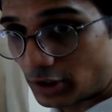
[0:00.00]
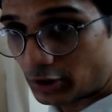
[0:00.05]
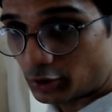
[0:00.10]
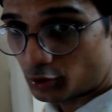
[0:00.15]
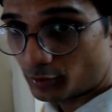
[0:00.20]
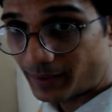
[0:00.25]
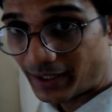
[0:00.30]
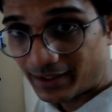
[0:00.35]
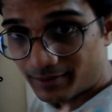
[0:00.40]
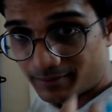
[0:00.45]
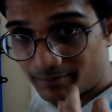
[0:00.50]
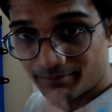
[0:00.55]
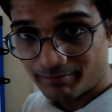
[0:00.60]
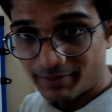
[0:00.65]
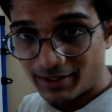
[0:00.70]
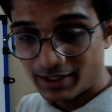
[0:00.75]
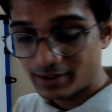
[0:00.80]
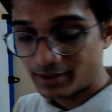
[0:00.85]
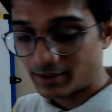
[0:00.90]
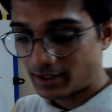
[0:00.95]
You might
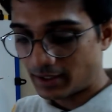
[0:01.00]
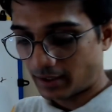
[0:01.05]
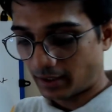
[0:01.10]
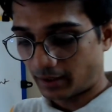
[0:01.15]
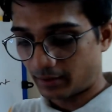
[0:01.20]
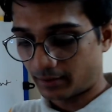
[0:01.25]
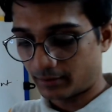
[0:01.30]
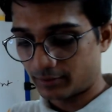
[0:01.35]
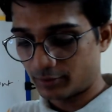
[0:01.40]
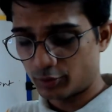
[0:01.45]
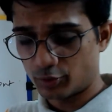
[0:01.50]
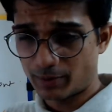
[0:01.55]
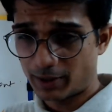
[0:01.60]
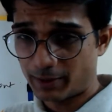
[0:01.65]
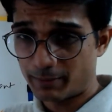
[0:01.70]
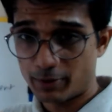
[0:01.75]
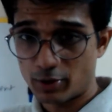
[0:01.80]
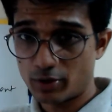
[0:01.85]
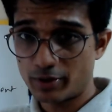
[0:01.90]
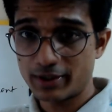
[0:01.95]
be
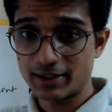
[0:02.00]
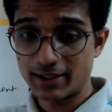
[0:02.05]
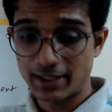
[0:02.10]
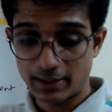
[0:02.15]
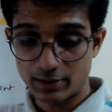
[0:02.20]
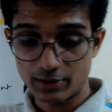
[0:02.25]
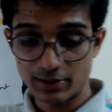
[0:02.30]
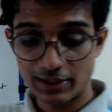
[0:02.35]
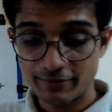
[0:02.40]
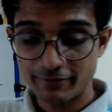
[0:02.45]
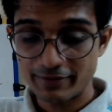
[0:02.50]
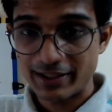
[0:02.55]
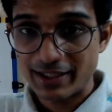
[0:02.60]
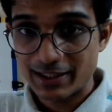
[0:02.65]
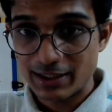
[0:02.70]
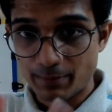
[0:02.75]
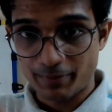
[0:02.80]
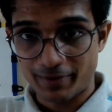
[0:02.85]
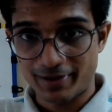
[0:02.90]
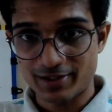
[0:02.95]
knowing that living
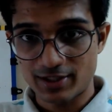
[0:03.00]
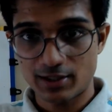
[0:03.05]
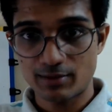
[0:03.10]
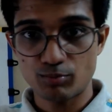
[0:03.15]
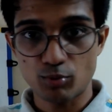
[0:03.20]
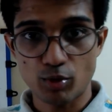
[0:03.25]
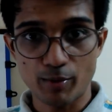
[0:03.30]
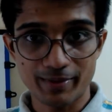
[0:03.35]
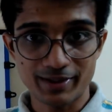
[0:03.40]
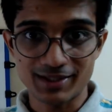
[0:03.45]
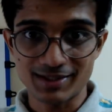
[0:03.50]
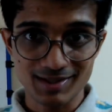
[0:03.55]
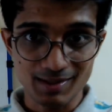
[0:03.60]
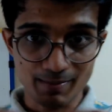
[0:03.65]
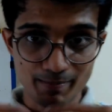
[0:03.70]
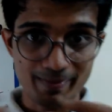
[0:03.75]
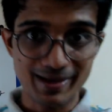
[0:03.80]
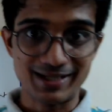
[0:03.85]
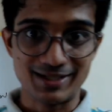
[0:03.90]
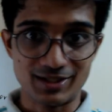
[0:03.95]
in the present moment is
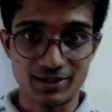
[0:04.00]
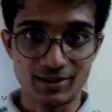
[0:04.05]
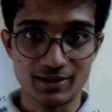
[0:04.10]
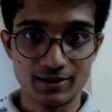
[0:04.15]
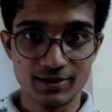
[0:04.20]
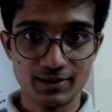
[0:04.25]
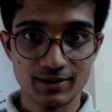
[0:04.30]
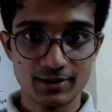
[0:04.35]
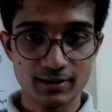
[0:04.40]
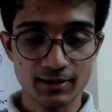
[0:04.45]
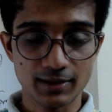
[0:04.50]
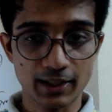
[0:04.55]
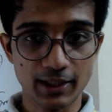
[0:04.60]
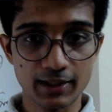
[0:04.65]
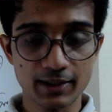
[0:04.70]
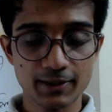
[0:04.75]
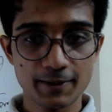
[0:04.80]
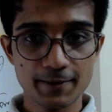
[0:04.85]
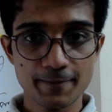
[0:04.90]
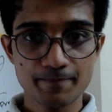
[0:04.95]
the best,
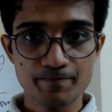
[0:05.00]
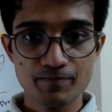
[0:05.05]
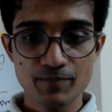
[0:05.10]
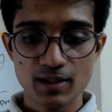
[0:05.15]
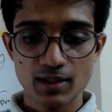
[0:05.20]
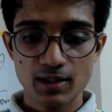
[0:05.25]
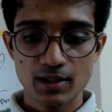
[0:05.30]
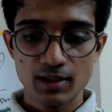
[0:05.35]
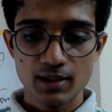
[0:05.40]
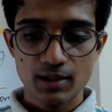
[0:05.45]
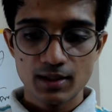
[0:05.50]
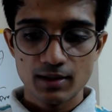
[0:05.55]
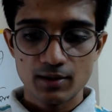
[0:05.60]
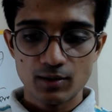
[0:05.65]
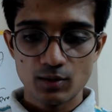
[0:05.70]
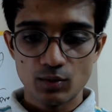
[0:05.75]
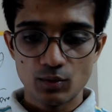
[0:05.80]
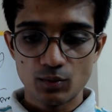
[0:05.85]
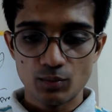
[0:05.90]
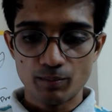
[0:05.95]
right?
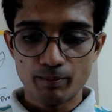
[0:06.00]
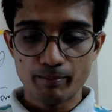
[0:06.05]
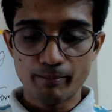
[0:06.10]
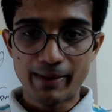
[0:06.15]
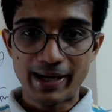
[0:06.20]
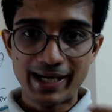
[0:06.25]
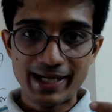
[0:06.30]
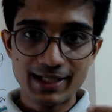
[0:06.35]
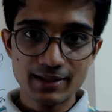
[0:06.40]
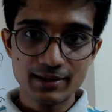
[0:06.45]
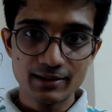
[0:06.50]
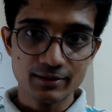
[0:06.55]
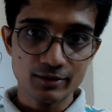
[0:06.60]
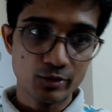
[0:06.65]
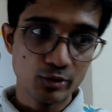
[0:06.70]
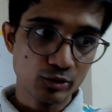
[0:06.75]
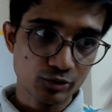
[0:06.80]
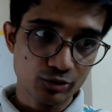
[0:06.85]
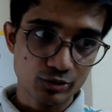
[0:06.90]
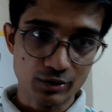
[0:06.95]
Mind
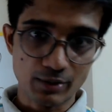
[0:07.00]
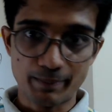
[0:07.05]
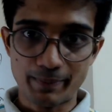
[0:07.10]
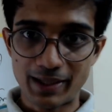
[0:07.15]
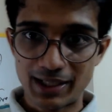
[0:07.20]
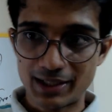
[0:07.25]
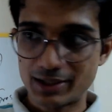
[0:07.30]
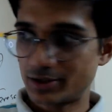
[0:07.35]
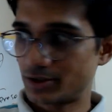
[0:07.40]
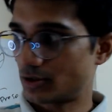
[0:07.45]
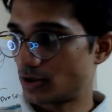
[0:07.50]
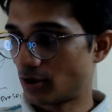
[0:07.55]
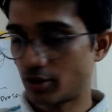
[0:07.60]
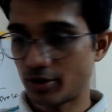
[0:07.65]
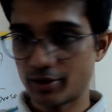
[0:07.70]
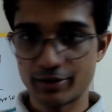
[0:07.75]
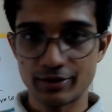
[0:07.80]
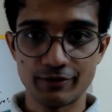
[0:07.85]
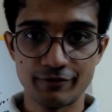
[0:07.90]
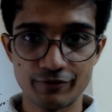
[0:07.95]
goes to the past
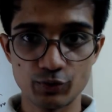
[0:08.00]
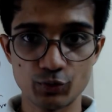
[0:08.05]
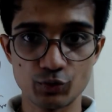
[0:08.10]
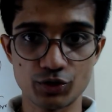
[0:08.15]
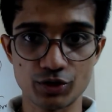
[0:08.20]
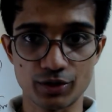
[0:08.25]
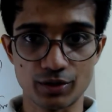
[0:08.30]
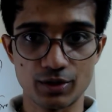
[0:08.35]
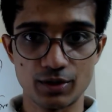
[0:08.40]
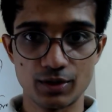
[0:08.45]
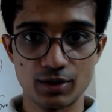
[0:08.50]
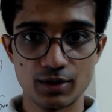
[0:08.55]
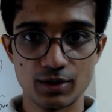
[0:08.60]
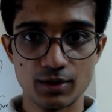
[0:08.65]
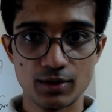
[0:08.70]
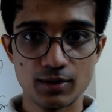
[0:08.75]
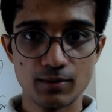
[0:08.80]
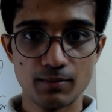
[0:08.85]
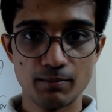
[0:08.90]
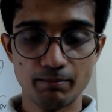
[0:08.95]
or in the future,
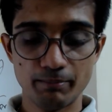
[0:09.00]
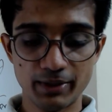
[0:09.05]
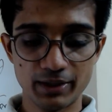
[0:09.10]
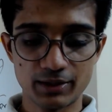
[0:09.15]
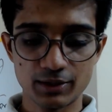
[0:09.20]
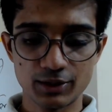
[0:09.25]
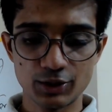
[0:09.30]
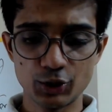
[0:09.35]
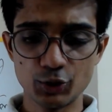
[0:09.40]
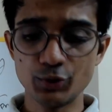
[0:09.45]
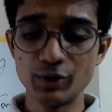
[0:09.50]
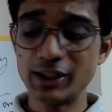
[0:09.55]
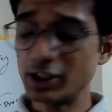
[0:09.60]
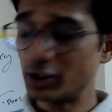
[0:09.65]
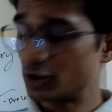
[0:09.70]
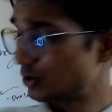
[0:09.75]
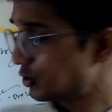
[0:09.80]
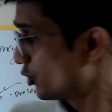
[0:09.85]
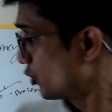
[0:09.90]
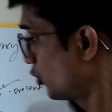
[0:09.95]
but you
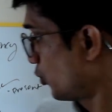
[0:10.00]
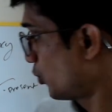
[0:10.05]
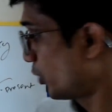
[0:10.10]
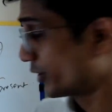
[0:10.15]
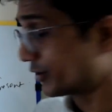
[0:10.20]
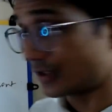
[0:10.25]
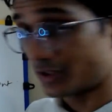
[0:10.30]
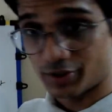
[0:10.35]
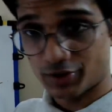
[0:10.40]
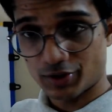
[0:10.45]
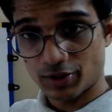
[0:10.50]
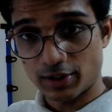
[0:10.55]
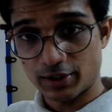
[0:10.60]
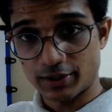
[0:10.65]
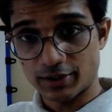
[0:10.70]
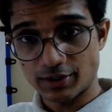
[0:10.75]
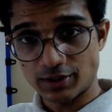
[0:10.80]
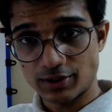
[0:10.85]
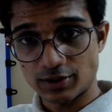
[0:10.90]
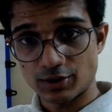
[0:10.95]
need to know what the result
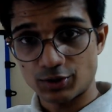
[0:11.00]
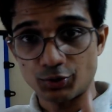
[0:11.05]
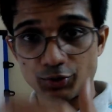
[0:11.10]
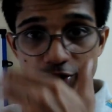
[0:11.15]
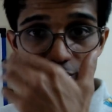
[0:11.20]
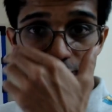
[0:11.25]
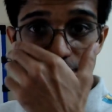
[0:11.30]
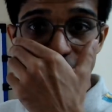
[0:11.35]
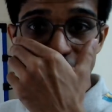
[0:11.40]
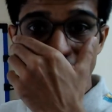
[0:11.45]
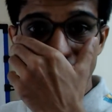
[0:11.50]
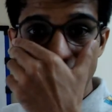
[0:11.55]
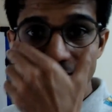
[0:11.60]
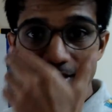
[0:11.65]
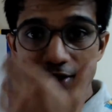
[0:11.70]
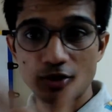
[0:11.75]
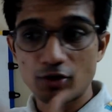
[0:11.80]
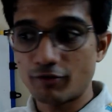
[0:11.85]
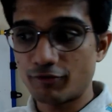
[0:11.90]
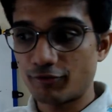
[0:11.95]
is. You need to be
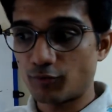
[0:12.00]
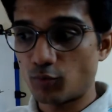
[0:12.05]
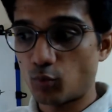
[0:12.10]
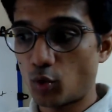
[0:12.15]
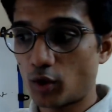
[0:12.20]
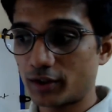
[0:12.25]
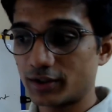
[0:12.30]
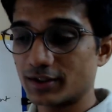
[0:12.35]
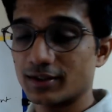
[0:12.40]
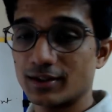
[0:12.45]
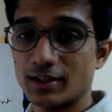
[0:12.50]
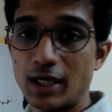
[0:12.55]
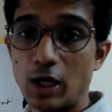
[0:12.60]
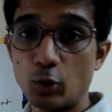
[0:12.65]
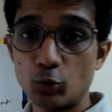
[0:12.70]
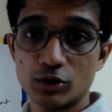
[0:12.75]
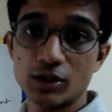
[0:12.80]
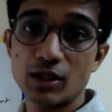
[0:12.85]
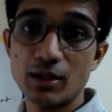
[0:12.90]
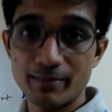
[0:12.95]
clear of what the
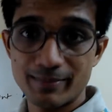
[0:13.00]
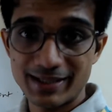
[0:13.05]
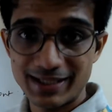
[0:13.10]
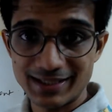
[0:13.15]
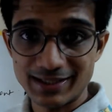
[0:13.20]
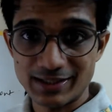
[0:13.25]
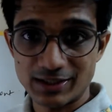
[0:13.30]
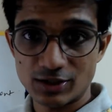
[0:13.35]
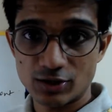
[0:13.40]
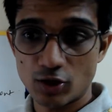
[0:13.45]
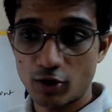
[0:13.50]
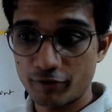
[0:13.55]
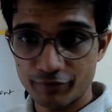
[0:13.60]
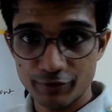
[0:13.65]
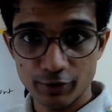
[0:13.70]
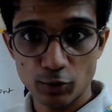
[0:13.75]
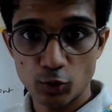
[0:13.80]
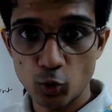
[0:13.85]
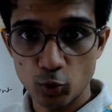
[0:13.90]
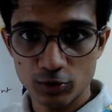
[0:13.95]
outcome is of
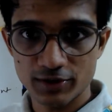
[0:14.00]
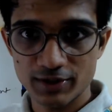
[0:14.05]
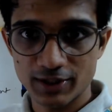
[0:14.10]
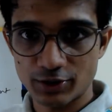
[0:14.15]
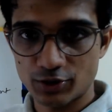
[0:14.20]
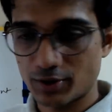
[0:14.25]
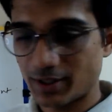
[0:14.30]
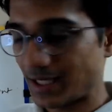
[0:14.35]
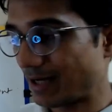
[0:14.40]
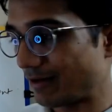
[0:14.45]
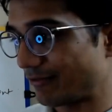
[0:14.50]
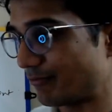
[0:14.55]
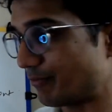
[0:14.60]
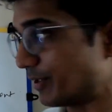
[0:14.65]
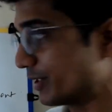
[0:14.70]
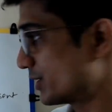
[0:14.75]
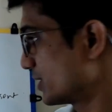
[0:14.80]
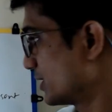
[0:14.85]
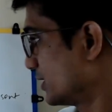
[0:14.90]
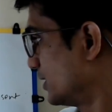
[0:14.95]
the goals that you have.
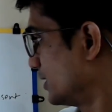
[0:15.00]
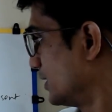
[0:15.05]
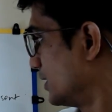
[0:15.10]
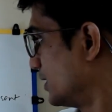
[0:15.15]
But